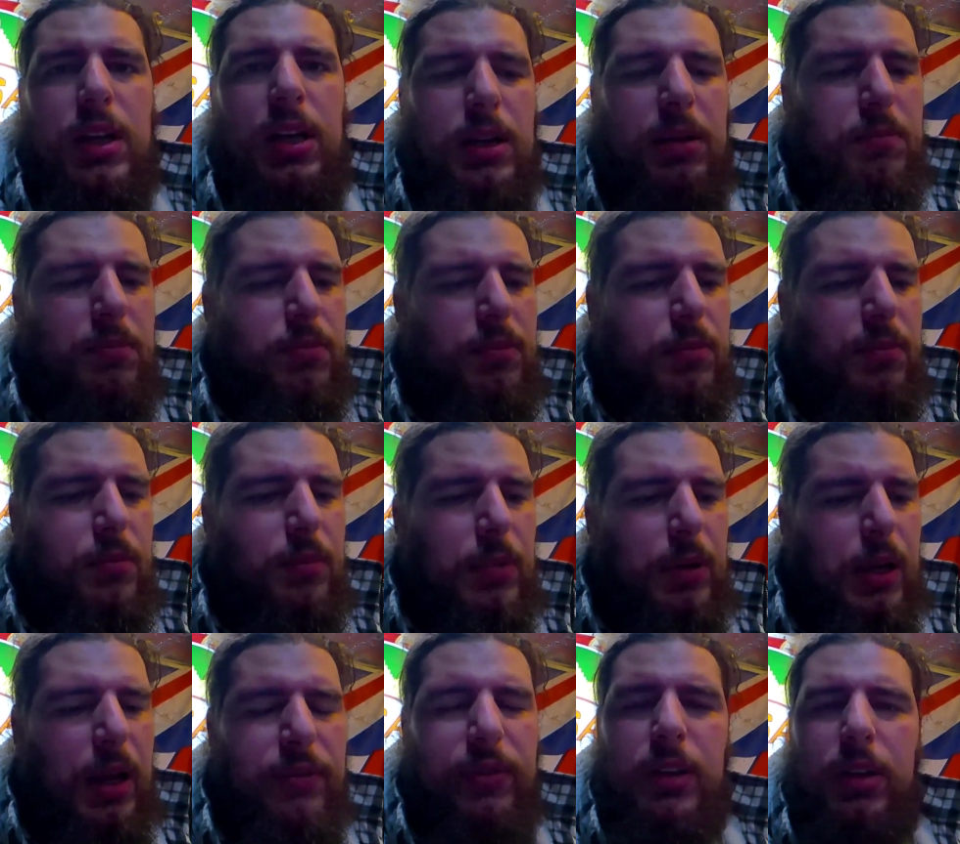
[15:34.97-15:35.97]

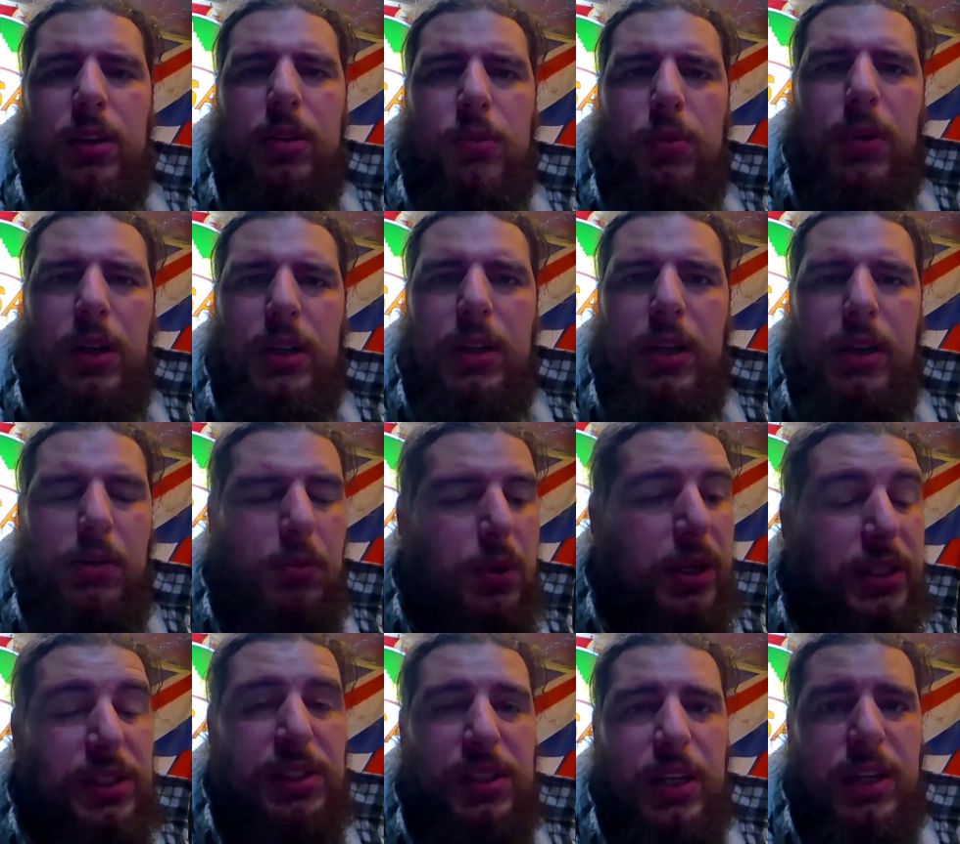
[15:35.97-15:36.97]
have a good one and
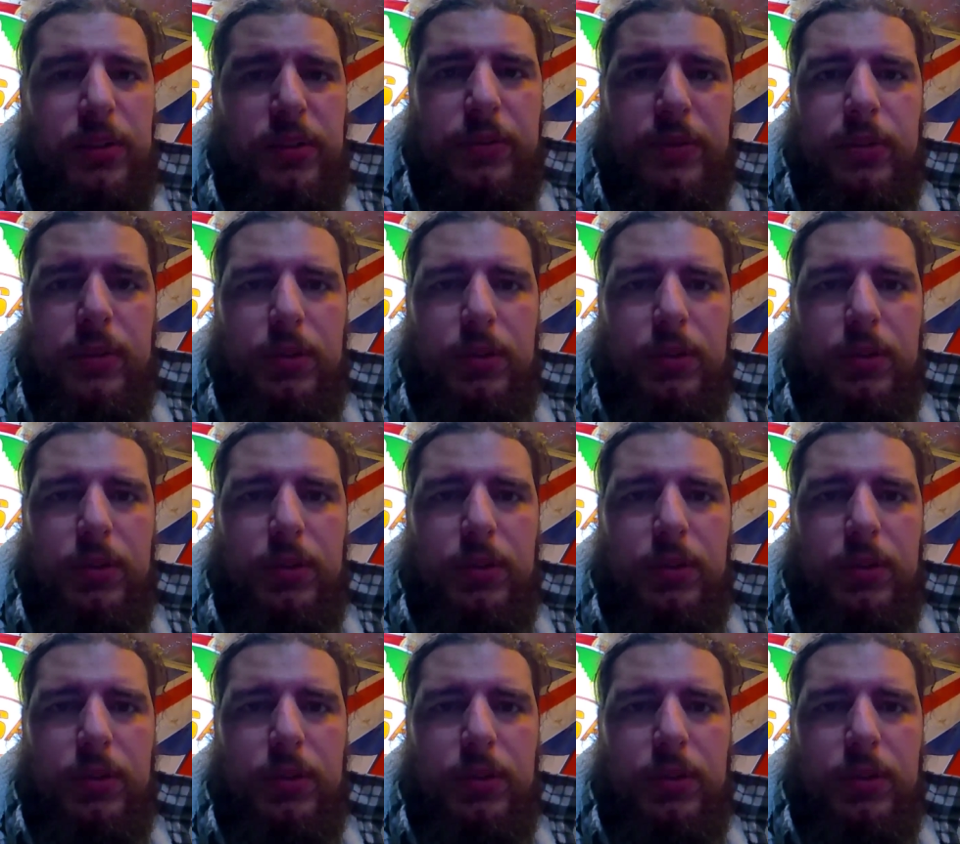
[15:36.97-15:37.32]
ride safe.